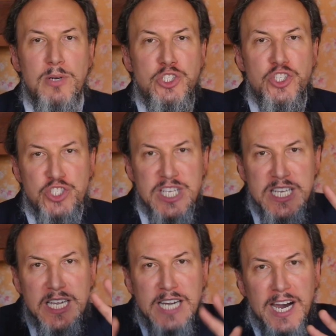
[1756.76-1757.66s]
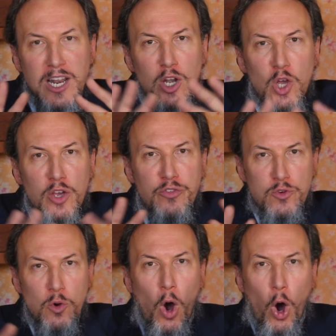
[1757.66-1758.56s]
But you see, you got to look
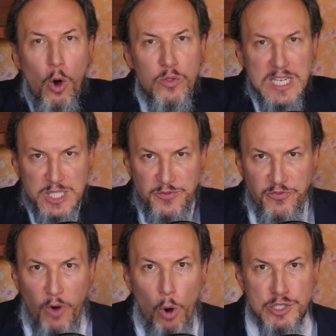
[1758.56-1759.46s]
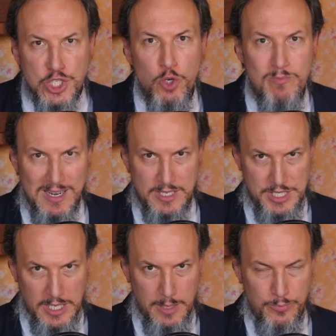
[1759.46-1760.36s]
through all this false
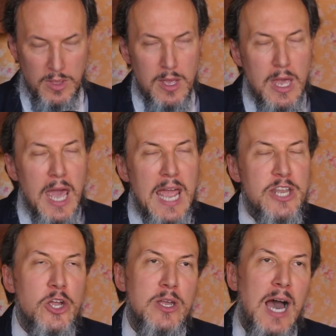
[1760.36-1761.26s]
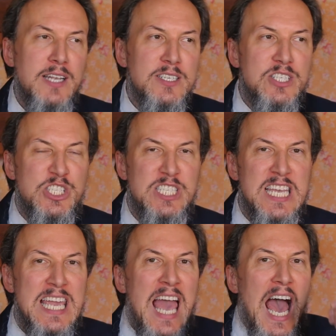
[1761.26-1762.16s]
humility. And you got to
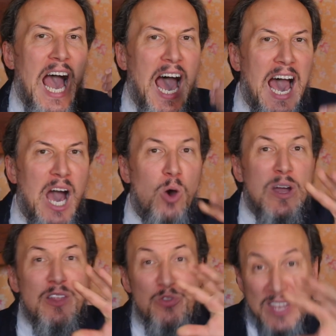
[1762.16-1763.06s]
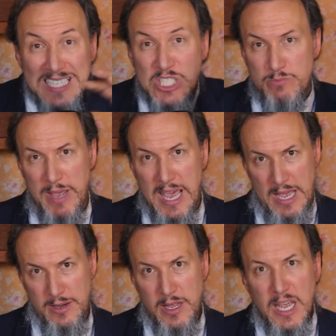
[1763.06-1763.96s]
see how this
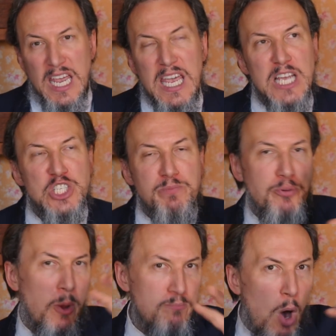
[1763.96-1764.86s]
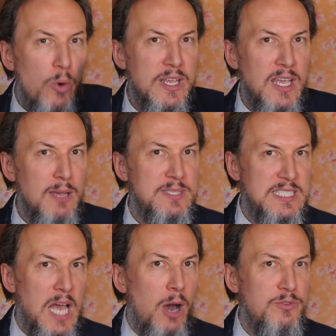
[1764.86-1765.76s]
man is promoting
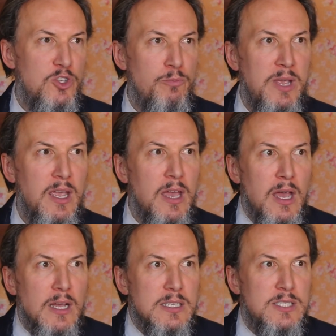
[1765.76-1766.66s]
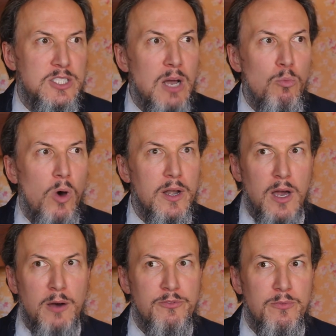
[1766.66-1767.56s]
himself to be
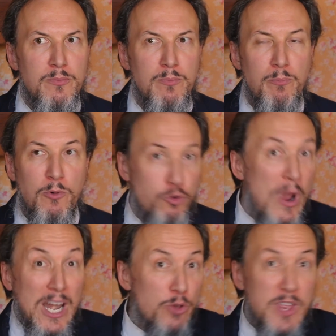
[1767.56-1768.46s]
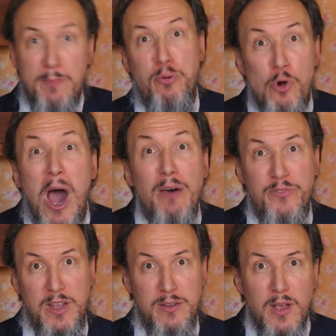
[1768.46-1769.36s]
somewhat of greater than a
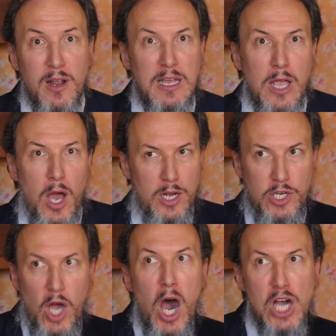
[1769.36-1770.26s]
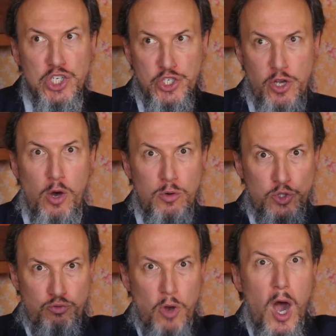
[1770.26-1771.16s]
prophet. Like, God
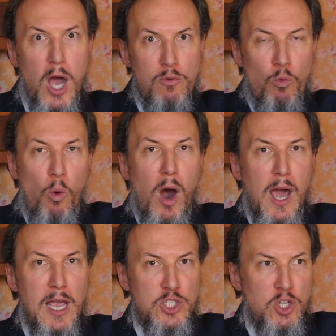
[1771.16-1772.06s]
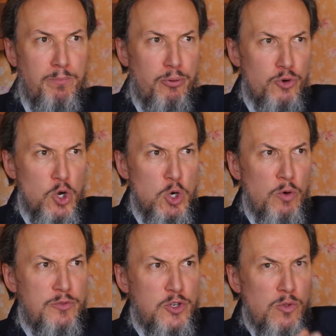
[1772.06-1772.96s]
chose Ron Wyatt to
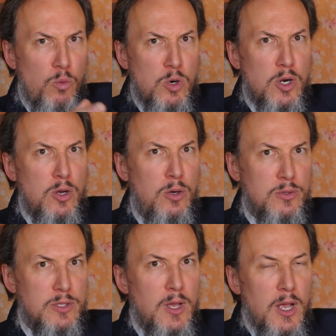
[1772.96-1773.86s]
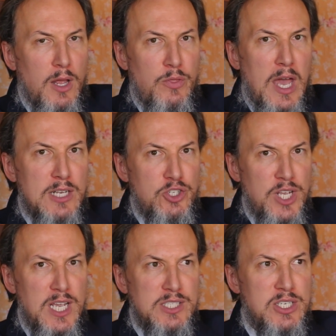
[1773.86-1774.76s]
prove to the world that
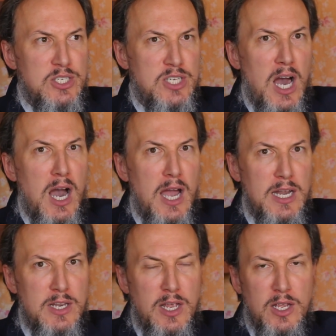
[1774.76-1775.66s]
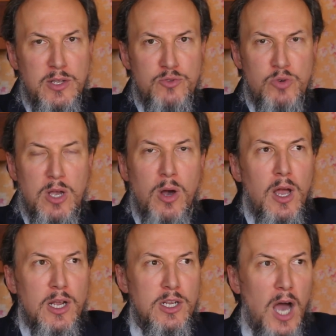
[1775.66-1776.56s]
Jesus died and that he's real.
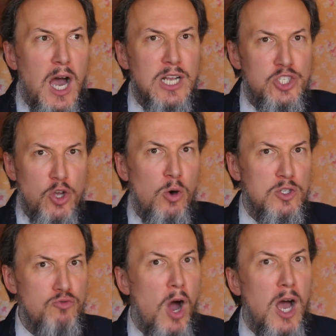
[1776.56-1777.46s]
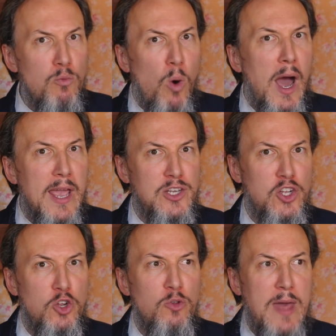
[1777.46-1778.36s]
God chose Ron Wyatt
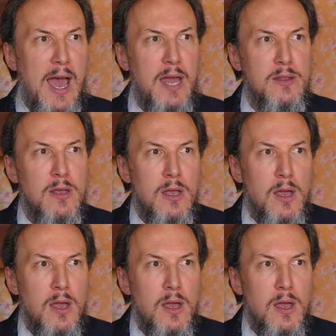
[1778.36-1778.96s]
to do that.